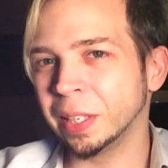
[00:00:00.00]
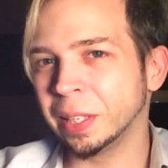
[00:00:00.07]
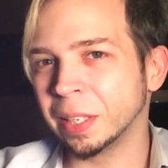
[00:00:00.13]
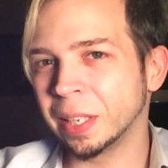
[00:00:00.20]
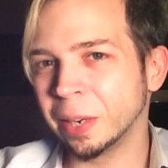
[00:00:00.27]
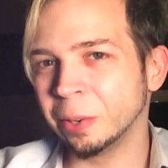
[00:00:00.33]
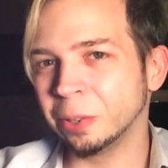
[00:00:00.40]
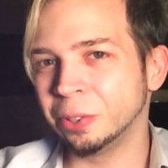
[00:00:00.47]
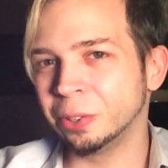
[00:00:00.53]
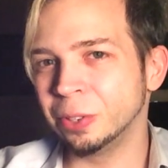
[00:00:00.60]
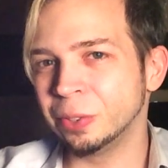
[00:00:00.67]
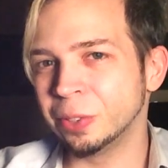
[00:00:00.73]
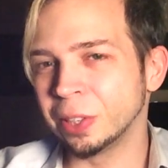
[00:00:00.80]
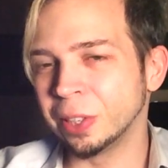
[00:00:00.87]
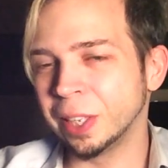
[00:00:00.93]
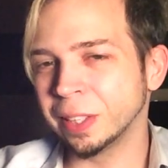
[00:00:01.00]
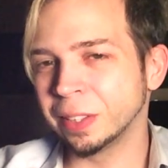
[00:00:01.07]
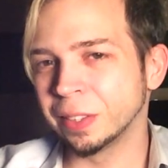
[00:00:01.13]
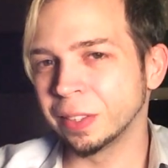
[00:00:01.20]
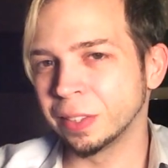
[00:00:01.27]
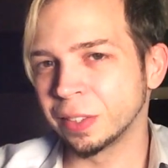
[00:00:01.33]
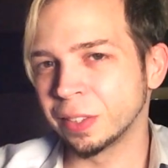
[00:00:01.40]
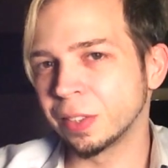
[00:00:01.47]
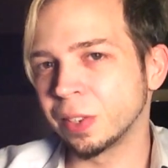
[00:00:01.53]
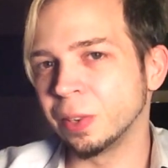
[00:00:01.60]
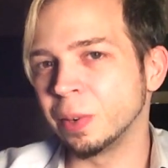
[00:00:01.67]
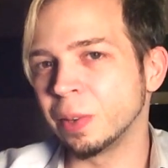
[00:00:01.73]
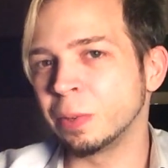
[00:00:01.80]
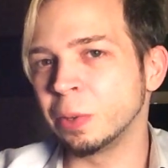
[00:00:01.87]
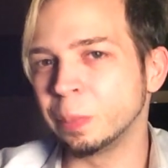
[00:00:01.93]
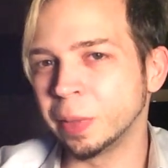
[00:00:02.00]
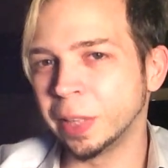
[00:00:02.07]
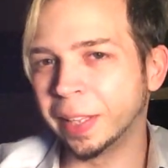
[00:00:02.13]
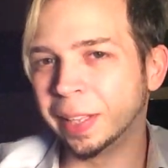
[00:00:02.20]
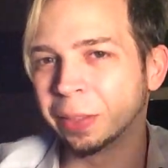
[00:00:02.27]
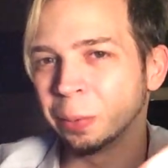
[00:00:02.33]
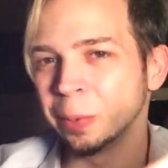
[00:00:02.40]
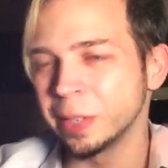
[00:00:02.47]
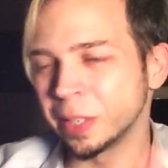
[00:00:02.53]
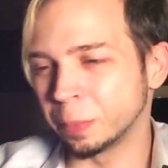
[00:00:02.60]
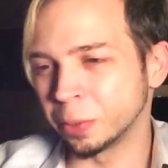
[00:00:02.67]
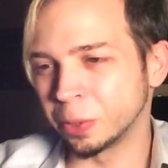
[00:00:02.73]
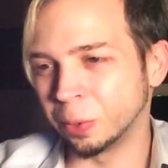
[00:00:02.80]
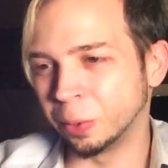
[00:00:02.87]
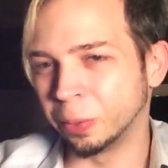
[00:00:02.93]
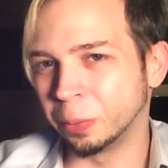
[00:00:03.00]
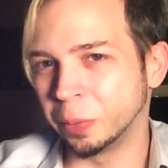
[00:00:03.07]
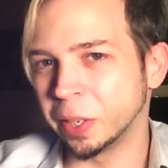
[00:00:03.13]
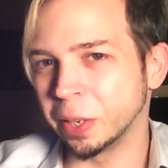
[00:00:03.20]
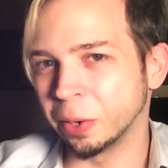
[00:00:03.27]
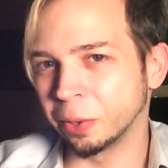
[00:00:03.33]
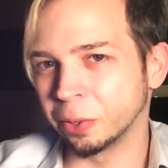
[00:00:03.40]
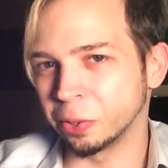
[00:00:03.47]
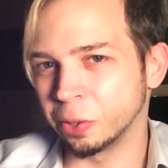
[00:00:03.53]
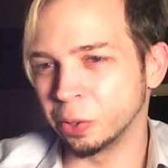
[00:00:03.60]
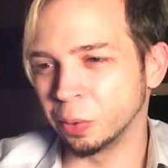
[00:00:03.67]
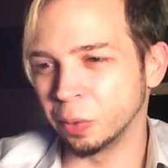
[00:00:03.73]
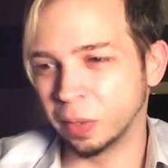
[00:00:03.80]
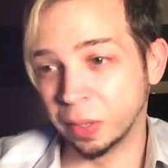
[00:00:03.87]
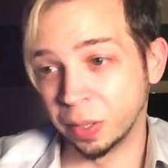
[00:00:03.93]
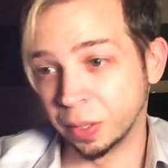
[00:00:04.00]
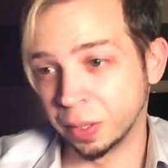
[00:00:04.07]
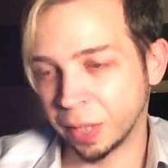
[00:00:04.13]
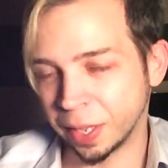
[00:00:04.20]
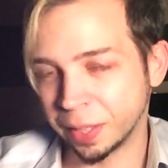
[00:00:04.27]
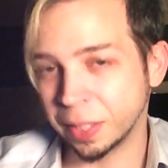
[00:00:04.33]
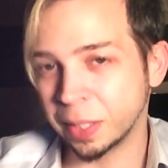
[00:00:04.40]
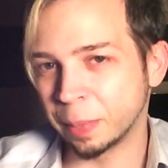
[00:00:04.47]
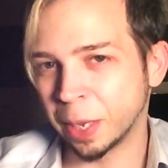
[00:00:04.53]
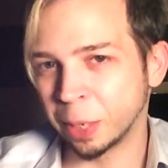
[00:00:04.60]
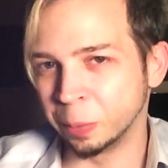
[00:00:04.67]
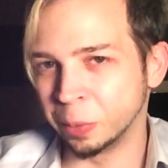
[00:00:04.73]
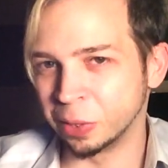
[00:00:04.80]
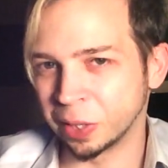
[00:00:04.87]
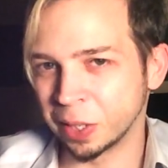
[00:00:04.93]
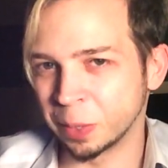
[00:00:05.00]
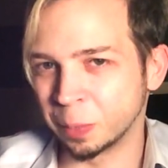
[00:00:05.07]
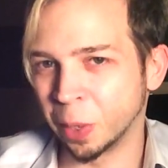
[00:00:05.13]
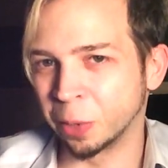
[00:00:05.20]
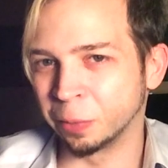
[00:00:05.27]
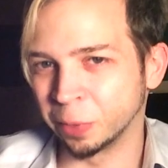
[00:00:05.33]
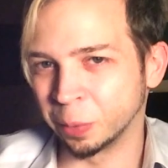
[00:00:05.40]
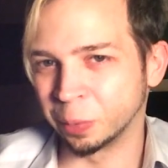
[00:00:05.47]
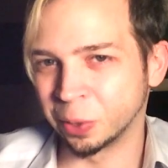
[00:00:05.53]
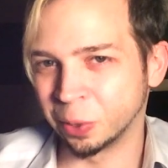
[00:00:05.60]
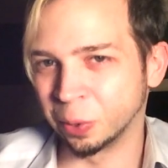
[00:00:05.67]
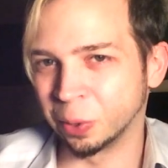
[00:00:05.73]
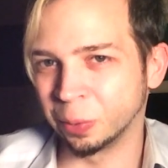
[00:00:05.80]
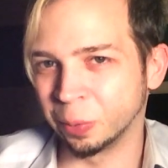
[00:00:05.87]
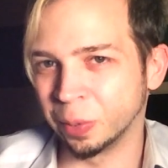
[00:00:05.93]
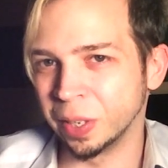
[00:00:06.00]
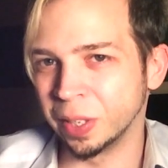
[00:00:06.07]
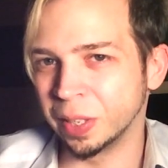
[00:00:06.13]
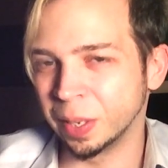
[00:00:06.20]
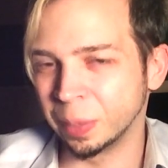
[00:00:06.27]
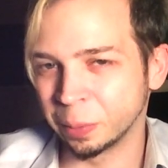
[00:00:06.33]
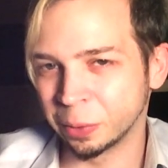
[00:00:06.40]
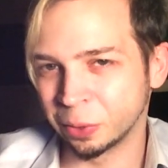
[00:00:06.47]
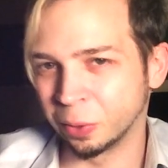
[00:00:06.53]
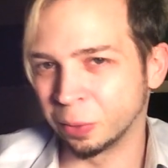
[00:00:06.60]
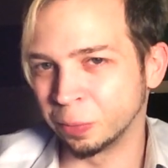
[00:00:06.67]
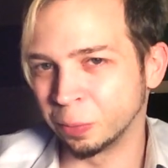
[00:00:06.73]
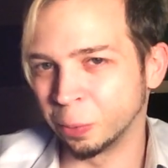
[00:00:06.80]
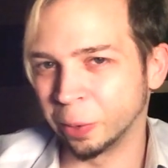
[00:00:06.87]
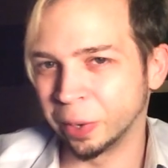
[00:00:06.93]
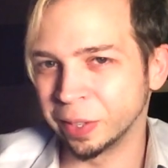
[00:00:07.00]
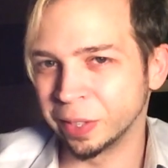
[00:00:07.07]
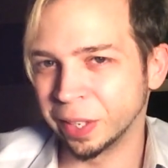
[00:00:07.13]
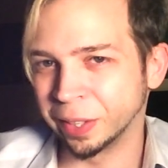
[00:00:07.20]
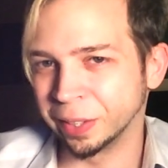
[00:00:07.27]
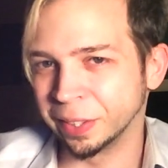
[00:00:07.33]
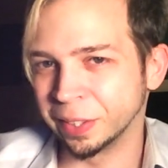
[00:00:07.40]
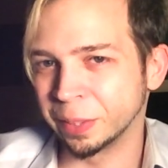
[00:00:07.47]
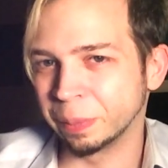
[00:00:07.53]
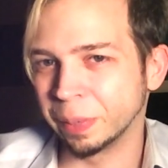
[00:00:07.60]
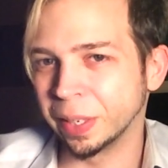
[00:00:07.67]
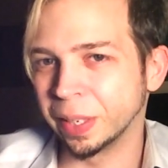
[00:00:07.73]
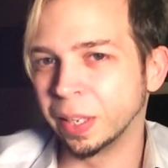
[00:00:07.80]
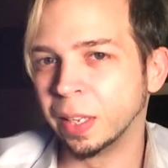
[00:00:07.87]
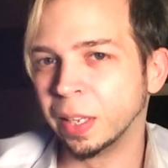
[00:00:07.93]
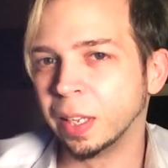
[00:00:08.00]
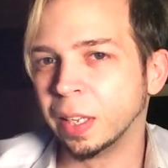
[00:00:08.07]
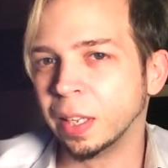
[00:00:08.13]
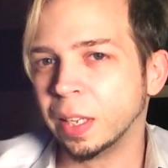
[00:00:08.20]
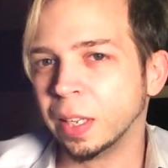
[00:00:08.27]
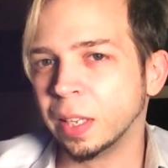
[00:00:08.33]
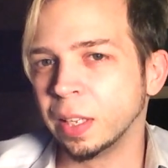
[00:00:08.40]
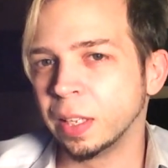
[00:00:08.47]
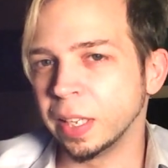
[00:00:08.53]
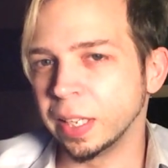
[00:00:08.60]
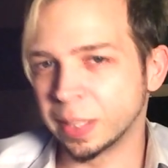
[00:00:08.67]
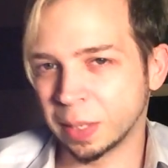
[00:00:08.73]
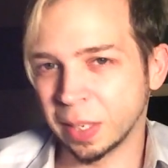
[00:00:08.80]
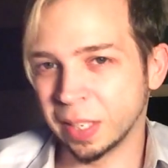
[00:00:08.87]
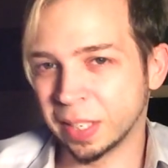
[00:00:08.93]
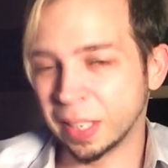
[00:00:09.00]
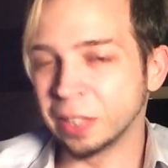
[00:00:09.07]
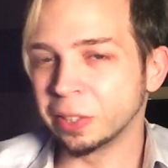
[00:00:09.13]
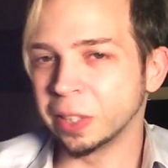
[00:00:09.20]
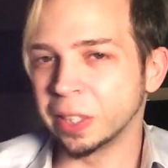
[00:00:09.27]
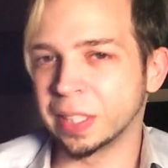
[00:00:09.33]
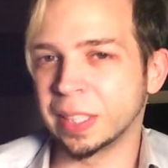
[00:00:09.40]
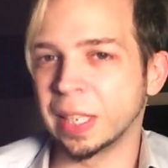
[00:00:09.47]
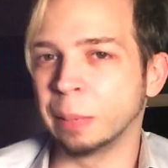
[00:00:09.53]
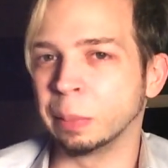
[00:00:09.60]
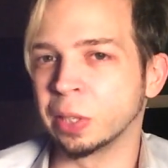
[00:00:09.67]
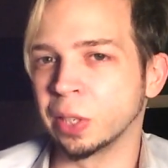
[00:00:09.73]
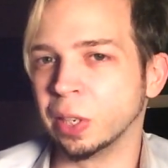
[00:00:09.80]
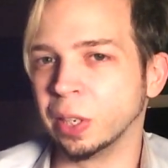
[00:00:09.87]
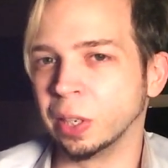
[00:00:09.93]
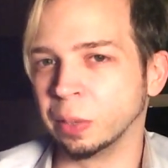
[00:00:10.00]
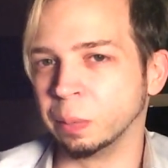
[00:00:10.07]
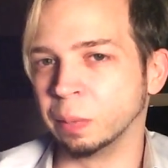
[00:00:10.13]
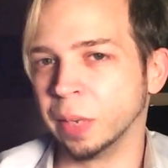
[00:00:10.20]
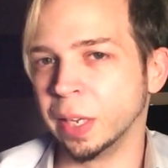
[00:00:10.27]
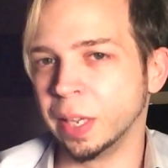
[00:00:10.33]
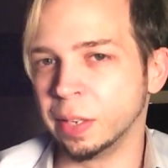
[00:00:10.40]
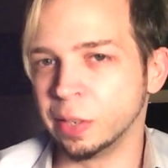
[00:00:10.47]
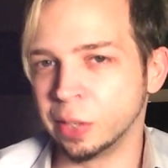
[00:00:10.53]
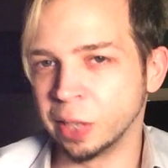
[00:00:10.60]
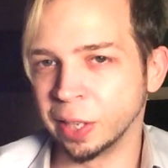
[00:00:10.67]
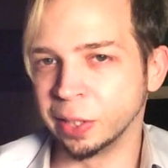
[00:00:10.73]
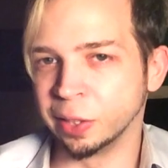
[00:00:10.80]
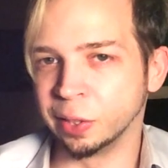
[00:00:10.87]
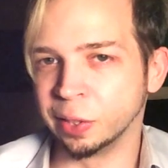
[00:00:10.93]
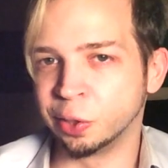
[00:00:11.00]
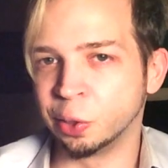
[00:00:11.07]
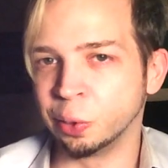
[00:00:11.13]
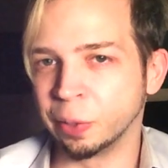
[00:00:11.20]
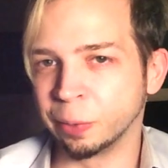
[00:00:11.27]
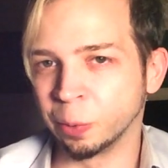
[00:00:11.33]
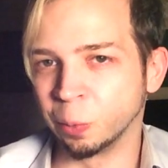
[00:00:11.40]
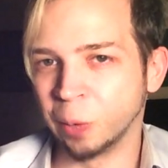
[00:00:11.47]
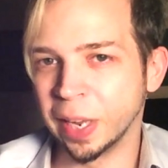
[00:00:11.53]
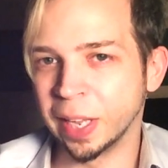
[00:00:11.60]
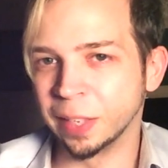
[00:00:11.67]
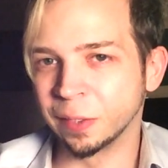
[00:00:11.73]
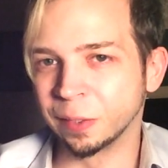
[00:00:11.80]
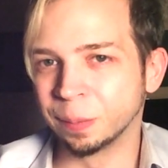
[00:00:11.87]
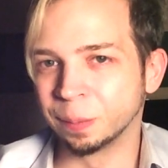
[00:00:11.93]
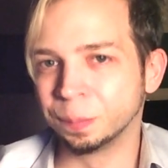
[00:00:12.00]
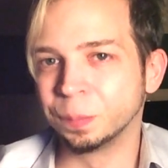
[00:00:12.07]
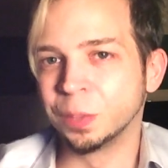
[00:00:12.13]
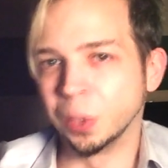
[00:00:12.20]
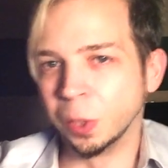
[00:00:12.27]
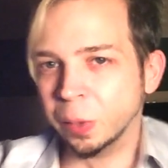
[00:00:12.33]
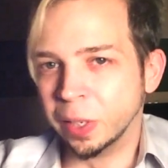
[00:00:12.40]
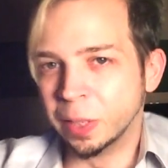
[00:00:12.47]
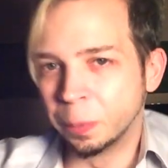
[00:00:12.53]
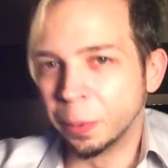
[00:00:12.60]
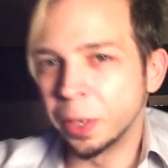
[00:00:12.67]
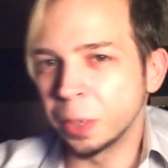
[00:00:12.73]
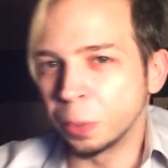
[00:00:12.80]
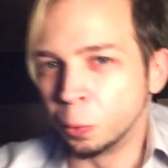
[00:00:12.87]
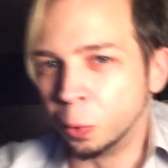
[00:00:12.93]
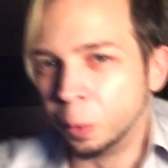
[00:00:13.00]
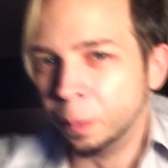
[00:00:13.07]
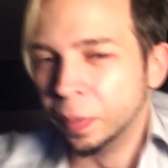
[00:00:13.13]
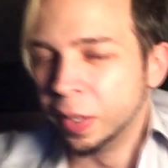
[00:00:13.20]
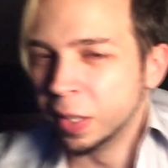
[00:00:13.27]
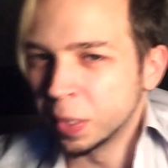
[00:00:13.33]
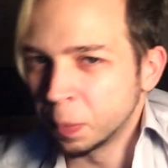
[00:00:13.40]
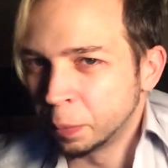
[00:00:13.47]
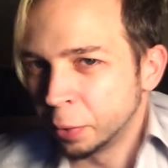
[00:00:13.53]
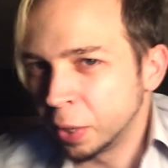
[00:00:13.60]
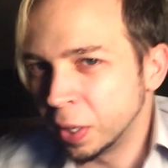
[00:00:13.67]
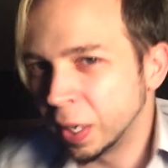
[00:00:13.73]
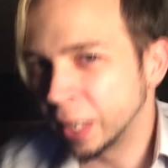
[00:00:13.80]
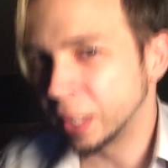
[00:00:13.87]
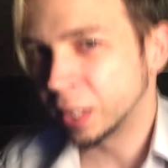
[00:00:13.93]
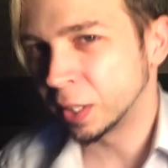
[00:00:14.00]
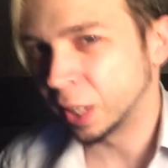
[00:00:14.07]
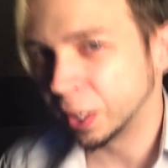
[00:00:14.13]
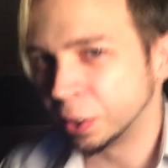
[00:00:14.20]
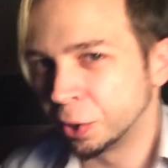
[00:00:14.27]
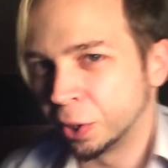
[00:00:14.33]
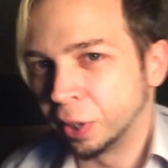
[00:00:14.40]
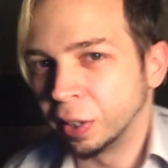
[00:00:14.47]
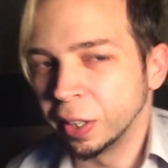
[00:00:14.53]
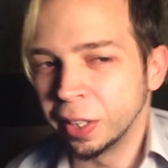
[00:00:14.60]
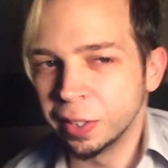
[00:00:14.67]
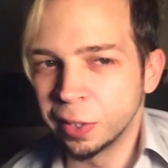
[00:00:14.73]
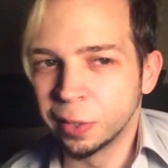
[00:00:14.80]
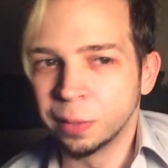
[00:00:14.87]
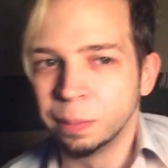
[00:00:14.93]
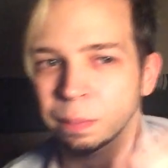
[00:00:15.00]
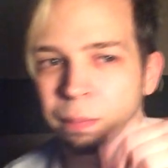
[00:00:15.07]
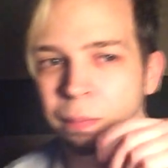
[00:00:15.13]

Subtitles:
on the character you select. So if you play through as the Persona 3 character, I think the battle music is better for the Persona 3 than the Persona 4 antagonist, but it's essentially the same song done two different ways. So it's pretty cool. It's a pretty nice touch, at least.